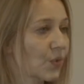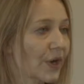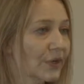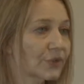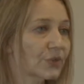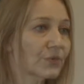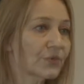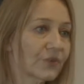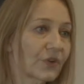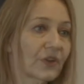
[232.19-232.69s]

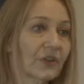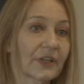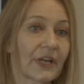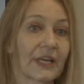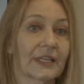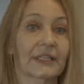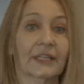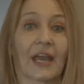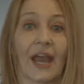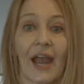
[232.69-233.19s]
wonderful
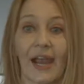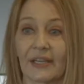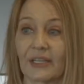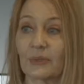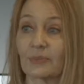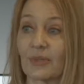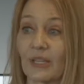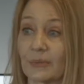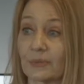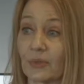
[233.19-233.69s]
at
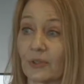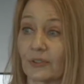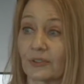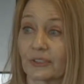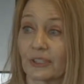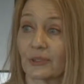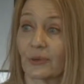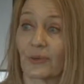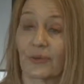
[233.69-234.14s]
guiding people,